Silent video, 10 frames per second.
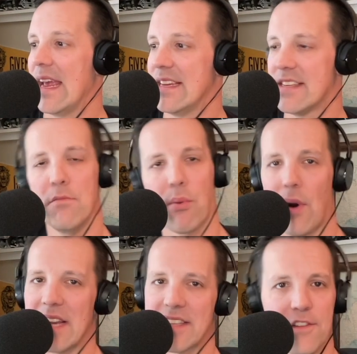He's an
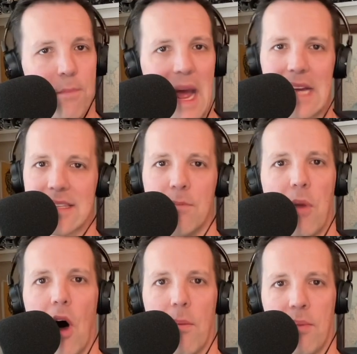impressive
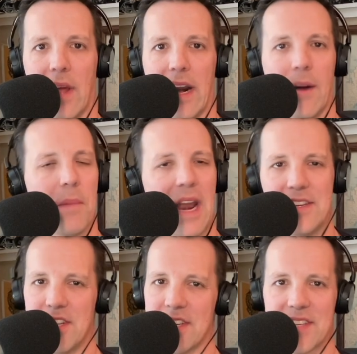basketball player, but I
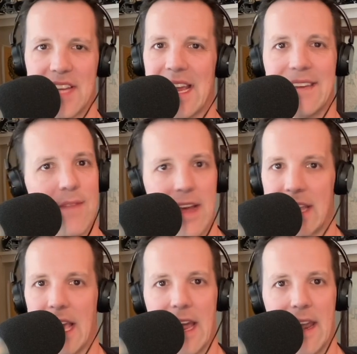just said,
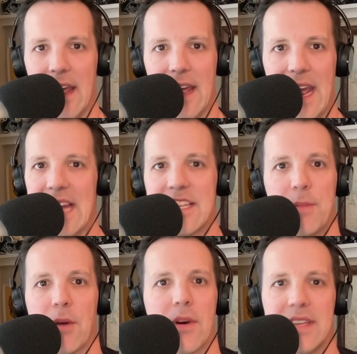again, hate to
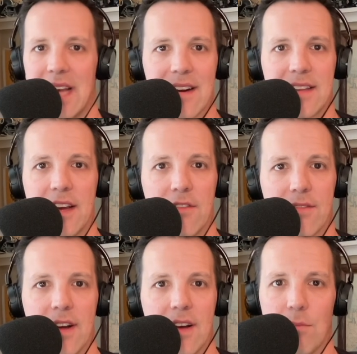be reductive,
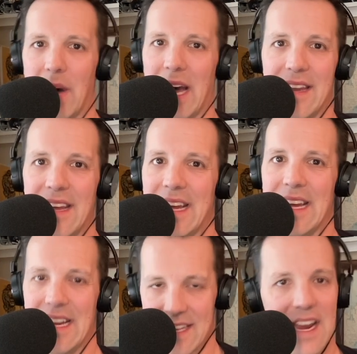but
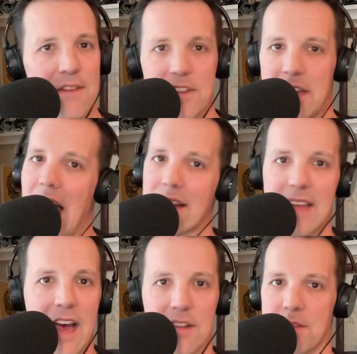he's going to have to knock
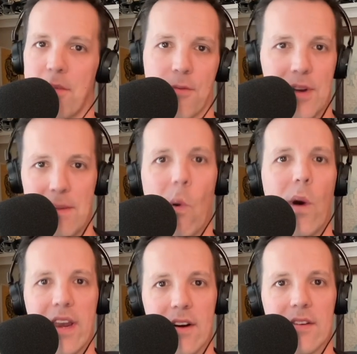down some
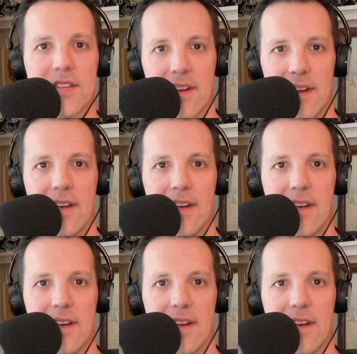three-pointers.